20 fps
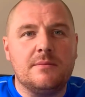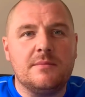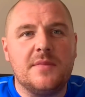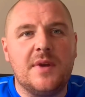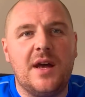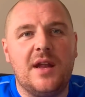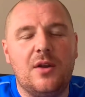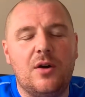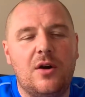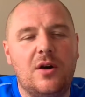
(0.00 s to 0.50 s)

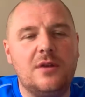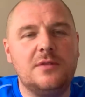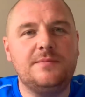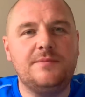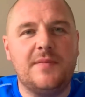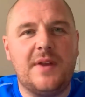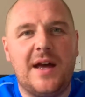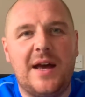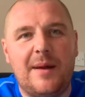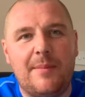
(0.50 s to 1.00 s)
Hello,
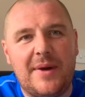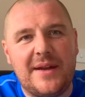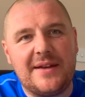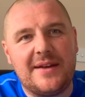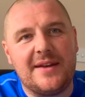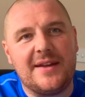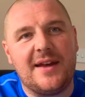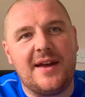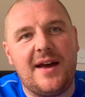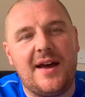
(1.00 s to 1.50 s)
I'm
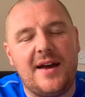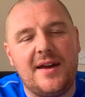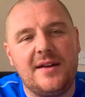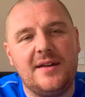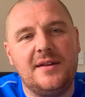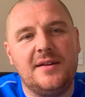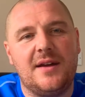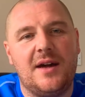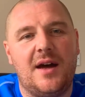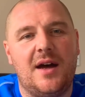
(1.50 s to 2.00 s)
Antony. Hi.
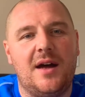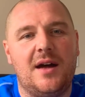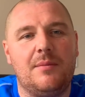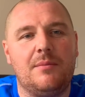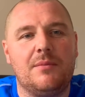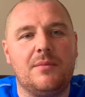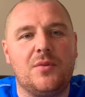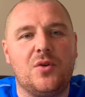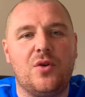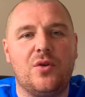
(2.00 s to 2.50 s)

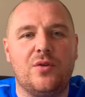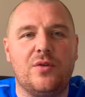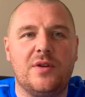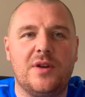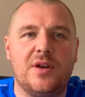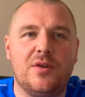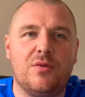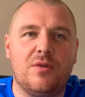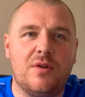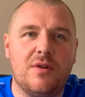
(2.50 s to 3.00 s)
I'm
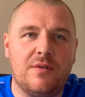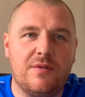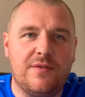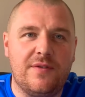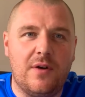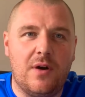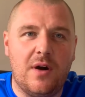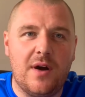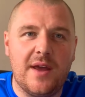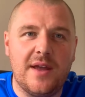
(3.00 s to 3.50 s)
currently running
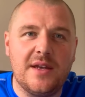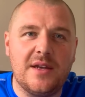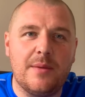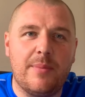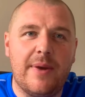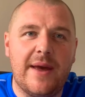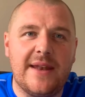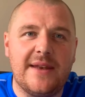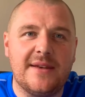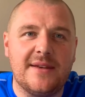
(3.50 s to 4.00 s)
for
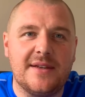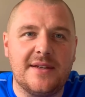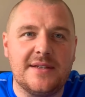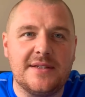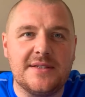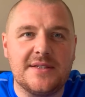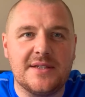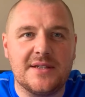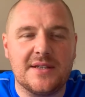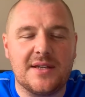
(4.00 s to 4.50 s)

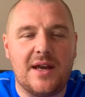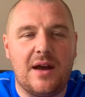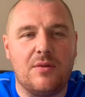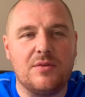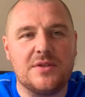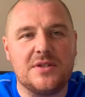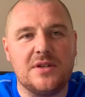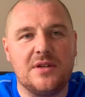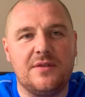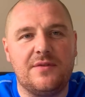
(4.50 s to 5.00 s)
independent
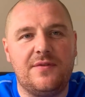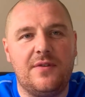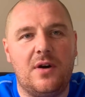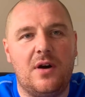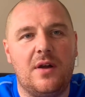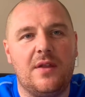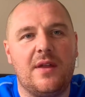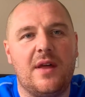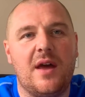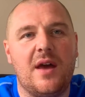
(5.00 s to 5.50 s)
councillor
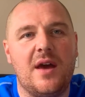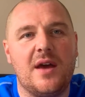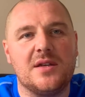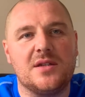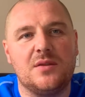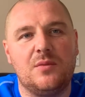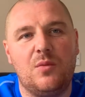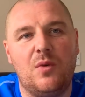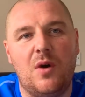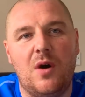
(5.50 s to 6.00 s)
for the
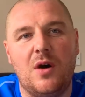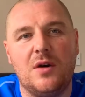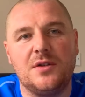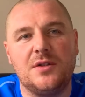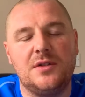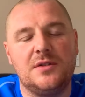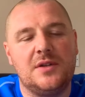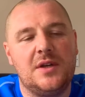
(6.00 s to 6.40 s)
Ayresome ward.